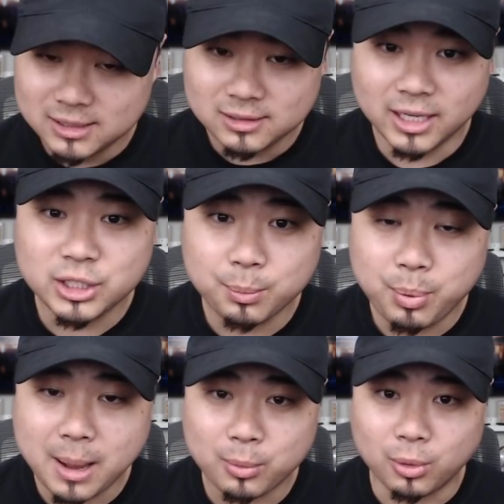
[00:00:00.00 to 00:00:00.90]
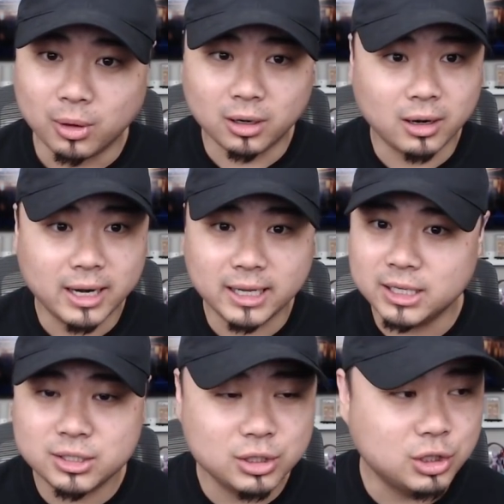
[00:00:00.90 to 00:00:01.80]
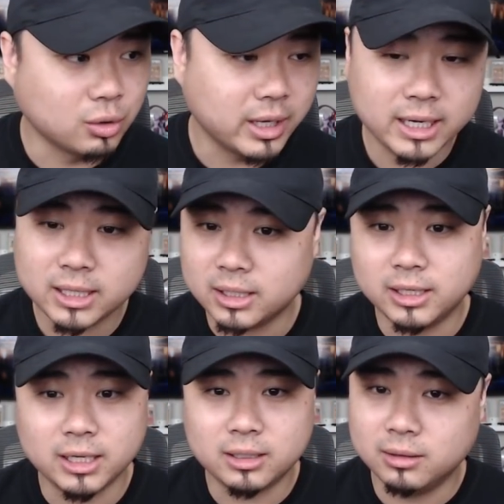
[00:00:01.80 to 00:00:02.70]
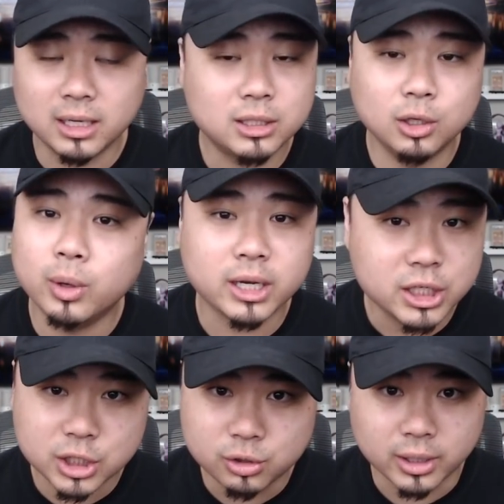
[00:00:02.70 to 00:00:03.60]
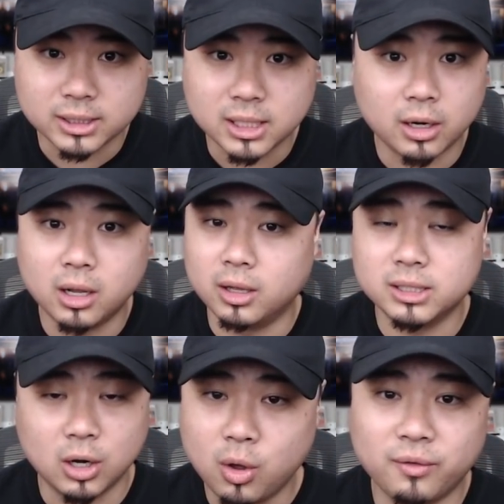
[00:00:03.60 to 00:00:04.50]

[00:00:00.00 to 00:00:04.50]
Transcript: get your popcorn, all right? Get your drink, get get two energy drinks. I don't know. It's a long